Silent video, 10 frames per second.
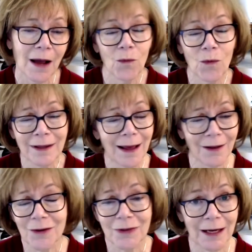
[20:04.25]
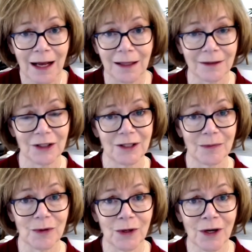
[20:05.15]
One other thing I'll just
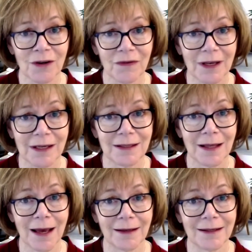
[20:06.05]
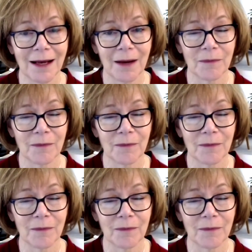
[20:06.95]
observe is that